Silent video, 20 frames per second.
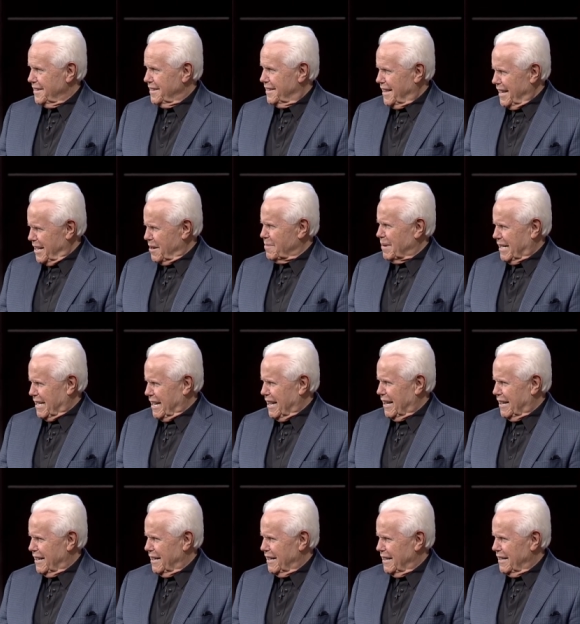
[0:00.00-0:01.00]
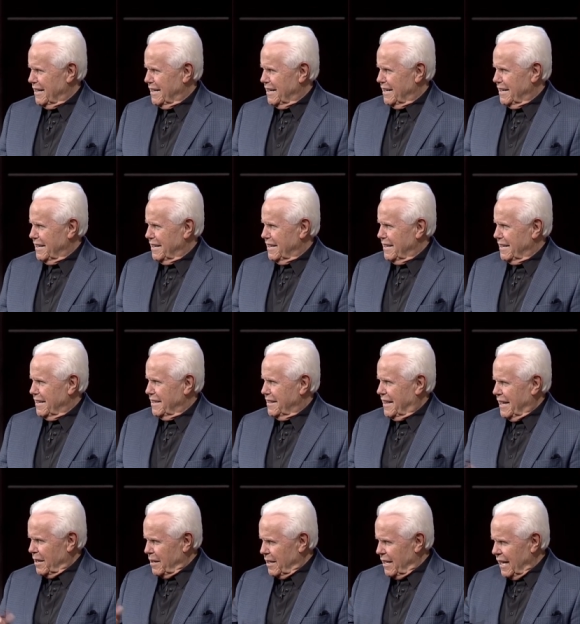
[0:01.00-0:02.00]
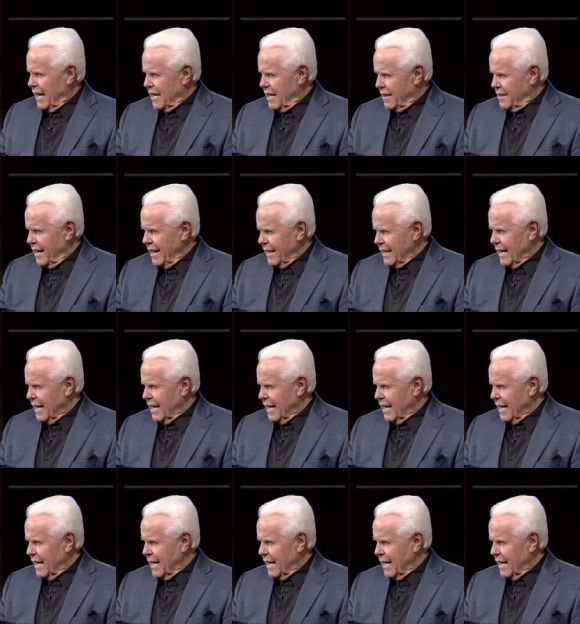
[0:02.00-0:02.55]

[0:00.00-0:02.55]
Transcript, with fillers: Think about that. Think, think of